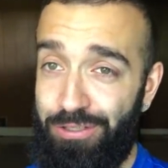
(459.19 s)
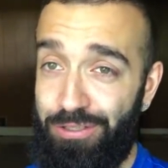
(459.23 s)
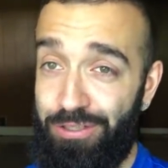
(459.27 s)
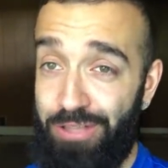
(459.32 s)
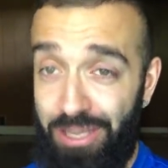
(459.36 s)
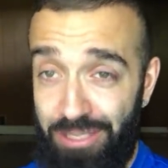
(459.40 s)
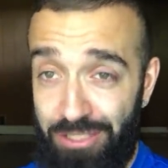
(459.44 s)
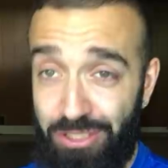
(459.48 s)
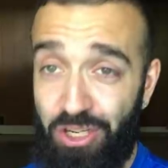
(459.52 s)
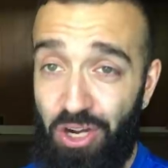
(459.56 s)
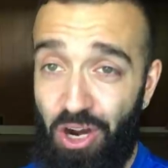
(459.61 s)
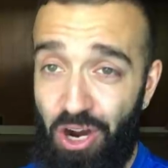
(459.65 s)

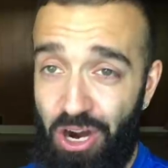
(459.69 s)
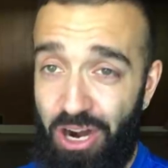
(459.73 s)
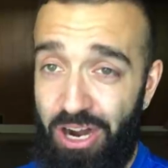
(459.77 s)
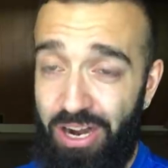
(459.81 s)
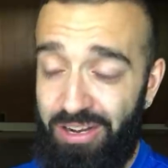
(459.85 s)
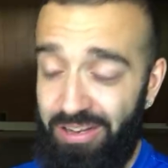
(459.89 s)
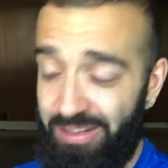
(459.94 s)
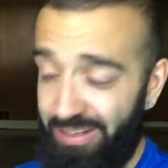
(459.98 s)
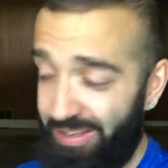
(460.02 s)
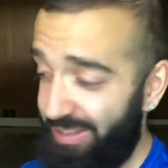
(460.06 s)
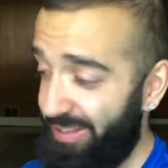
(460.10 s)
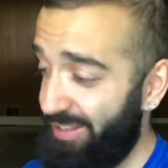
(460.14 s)
this
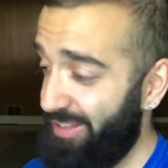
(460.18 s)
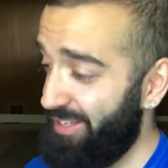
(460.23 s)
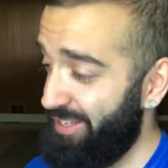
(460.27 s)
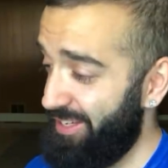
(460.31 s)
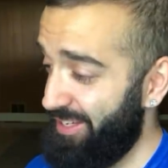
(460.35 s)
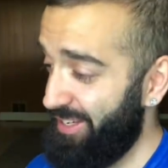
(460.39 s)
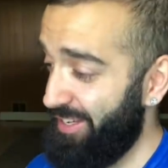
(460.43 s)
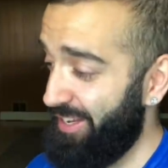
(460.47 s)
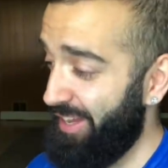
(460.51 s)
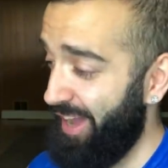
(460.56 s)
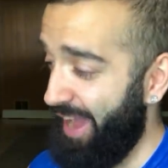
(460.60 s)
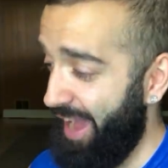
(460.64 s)
card,
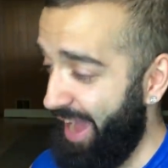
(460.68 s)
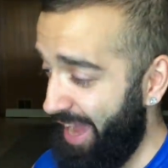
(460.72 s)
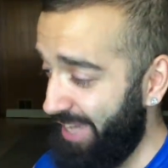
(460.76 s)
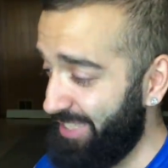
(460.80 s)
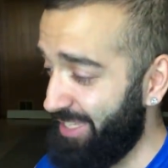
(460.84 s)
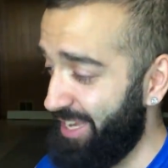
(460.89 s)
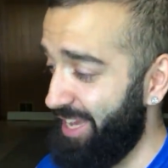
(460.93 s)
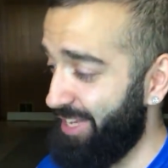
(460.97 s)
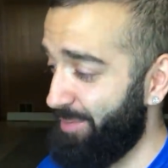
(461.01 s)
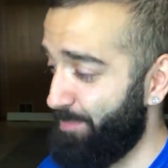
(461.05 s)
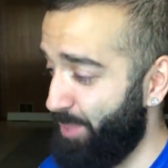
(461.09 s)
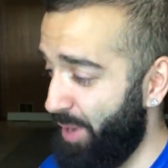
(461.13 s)
as
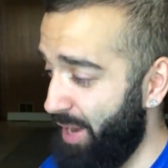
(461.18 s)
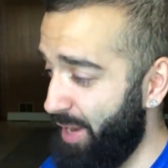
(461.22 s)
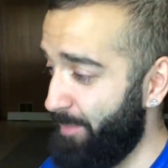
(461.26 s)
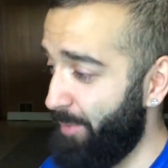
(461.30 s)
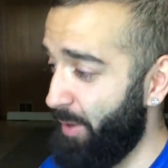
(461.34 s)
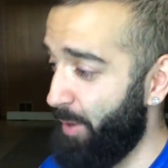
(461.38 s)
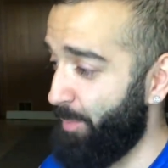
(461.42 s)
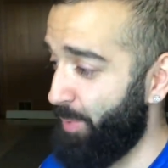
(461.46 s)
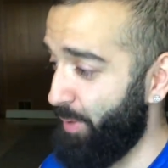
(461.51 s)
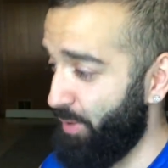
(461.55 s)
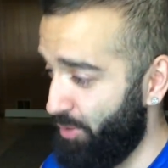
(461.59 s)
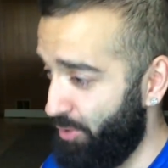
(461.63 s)
I brought
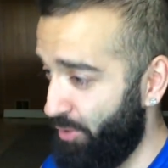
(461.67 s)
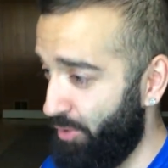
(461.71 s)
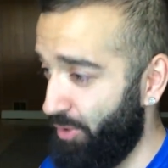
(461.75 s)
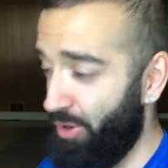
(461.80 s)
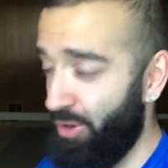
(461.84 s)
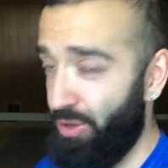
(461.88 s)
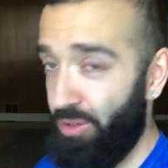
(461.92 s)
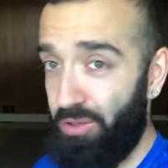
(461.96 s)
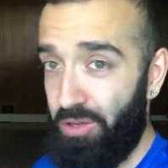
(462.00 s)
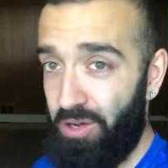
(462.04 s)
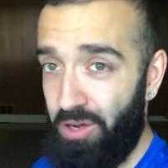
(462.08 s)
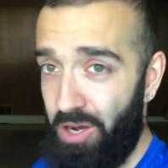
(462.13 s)
up in the
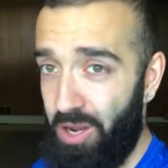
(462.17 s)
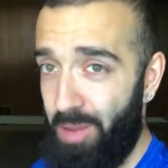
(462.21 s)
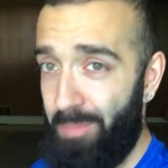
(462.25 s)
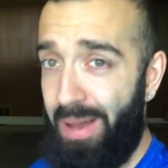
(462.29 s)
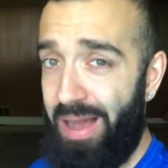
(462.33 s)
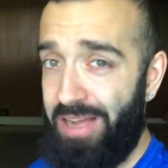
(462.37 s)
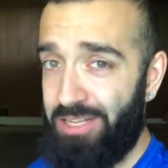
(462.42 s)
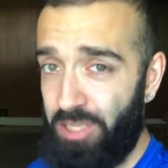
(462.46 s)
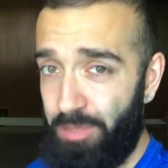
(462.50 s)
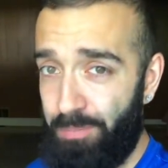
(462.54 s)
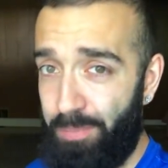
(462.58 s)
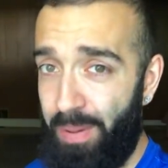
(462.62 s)
earlier,
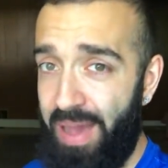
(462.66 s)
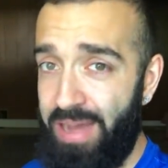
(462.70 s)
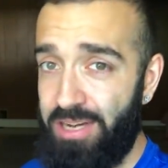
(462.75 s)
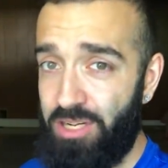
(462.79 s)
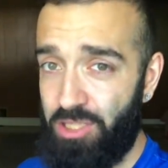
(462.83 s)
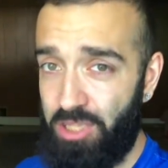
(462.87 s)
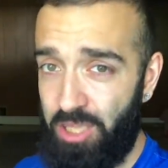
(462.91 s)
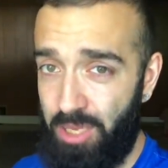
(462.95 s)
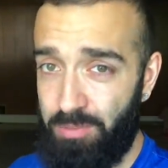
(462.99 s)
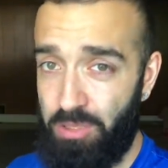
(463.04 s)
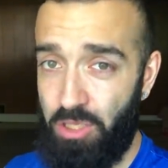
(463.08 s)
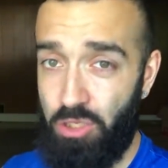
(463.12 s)
imagine
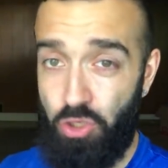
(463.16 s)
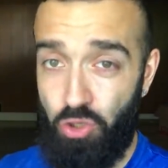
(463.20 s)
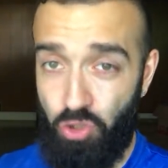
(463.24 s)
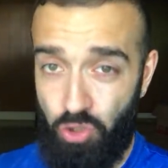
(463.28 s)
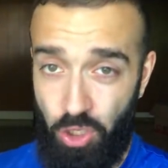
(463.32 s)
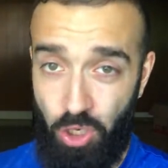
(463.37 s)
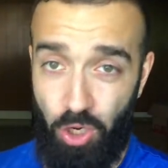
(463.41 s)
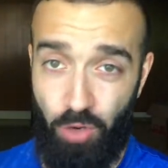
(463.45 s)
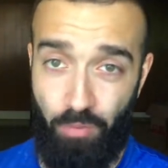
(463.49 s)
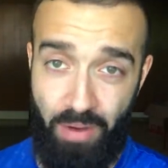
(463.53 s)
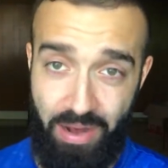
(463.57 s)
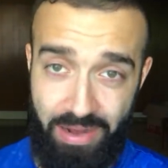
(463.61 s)
Pendulums and
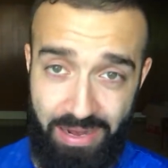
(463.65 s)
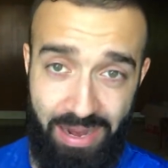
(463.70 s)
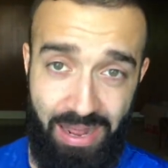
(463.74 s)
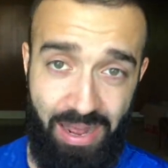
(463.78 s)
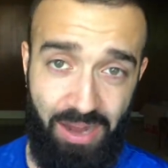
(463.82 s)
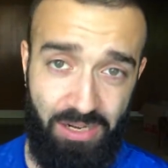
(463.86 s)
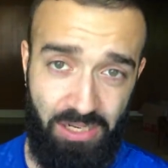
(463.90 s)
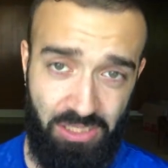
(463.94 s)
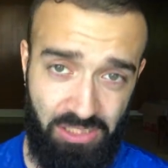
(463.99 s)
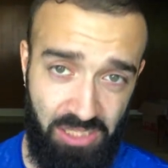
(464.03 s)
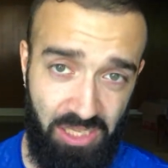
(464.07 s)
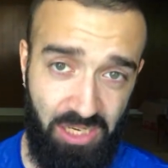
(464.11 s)
Yu-Gi-Oh right
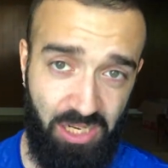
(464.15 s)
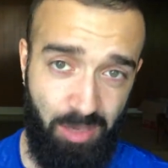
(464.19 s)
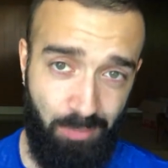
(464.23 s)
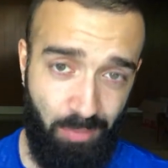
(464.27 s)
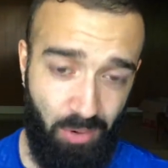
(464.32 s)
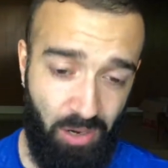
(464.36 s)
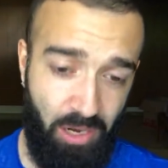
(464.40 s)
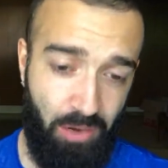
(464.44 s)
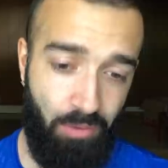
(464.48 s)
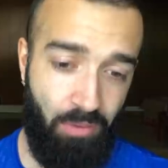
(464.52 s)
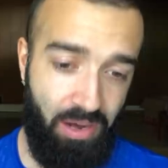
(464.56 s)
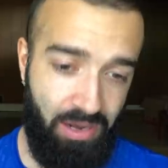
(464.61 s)
now. Just think
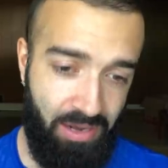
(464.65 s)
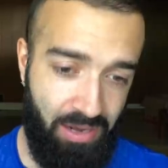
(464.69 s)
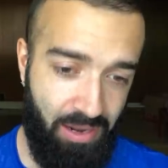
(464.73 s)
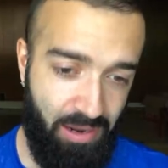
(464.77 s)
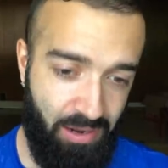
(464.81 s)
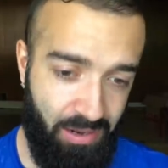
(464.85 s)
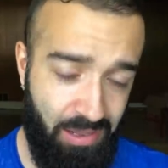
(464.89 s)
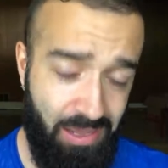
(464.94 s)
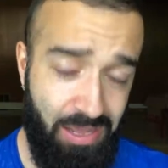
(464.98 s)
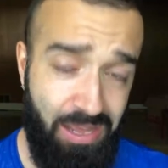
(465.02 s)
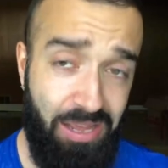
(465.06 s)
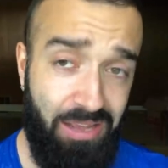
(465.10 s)
about it right
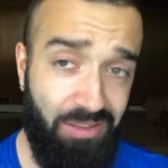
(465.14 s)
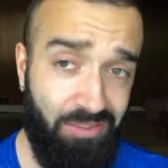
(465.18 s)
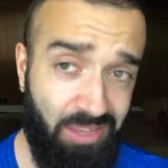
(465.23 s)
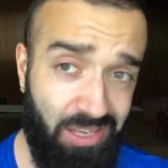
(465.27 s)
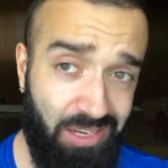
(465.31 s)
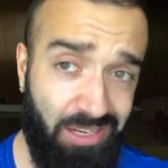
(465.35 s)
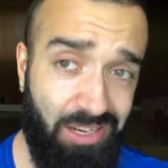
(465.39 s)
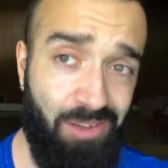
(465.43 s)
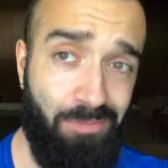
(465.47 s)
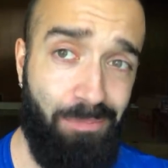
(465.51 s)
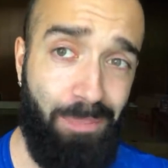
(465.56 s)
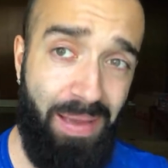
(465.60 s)
now.
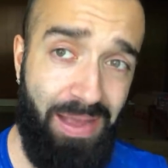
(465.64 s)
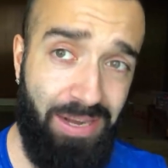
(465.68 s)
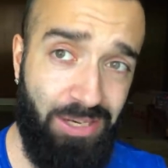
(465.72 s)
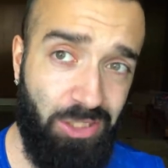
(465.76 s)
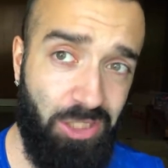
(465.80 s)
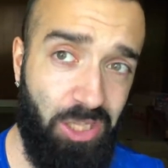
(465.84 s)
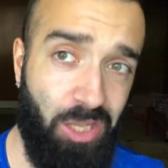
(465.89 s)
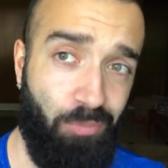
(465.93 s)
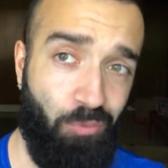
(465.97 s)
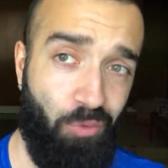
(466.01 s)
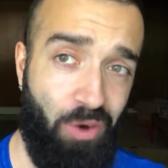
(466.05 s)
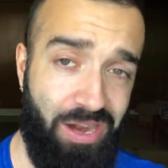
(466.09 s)
Think of
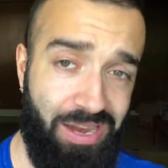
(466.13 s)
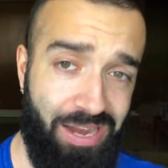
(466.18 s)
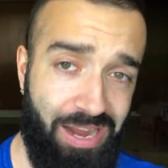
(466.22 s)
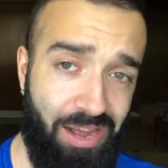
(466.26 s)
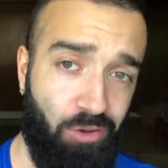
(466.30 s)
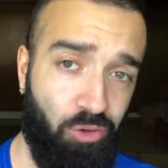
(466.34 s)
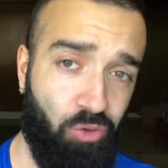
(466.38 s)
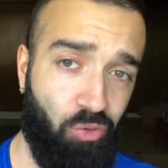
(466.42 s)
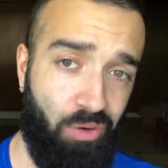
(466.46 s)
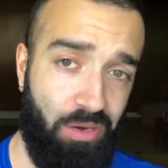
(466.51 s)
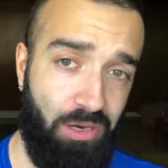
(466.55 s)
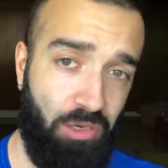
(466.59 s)
Pendulum right
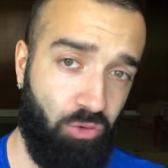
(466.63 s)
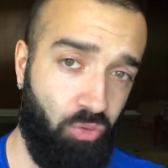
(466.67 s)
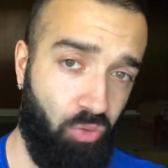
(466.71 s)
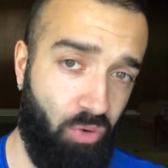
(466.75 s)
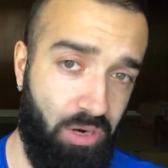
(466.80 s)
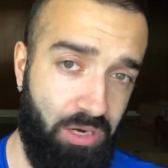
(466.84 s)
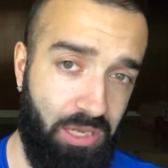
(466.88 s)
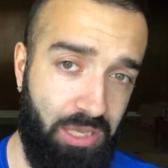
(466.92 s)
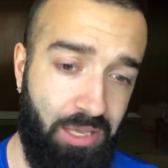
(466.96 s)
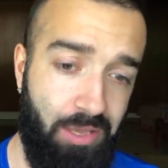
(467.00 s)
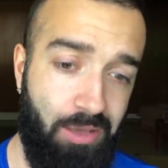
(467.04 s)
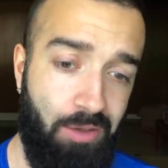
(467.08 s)
now in
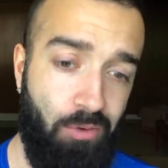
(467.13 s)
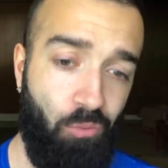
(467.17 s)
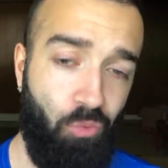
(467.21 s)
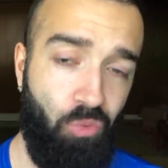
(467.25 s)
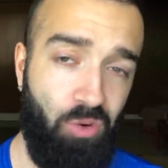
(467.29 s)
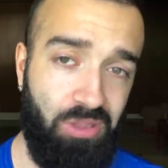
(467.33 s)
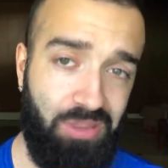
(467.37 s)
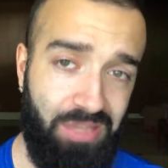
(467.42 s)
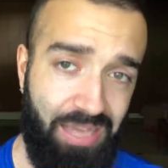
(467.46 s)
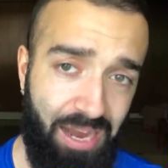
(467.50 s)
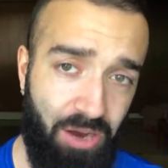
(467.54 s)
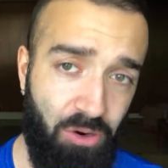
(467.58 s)
2020
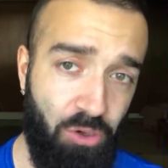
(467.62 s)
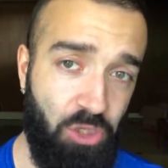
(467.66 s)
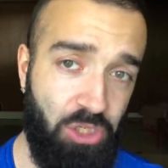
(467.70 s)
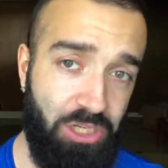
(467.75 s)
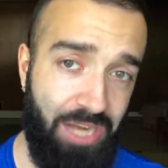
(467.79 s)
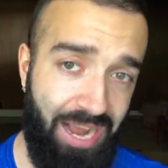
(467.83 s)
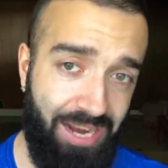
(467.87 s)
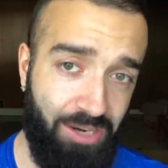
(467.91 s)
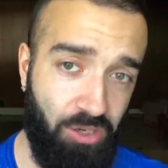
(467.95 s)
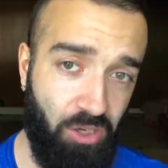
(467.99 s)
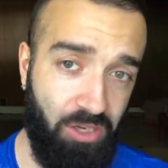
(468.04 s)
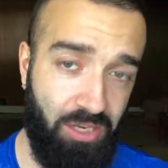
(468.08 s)
without
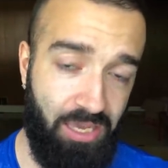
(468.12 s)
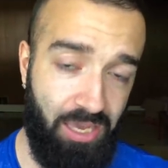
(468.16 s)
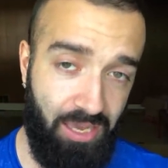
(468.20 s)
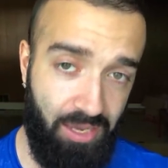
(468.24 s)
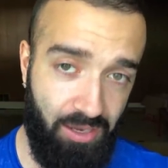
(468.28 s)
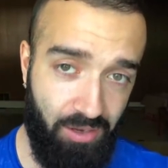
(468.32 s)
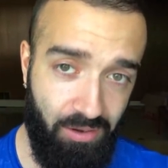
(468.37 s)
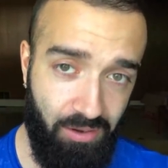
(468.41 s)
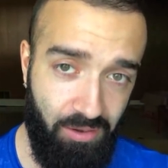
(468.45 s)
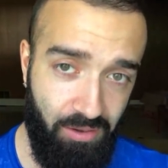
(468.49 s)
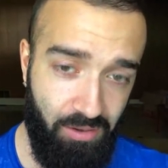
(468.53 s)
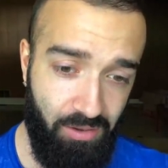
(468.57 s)
Jackal
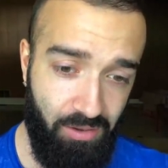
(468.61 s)
King.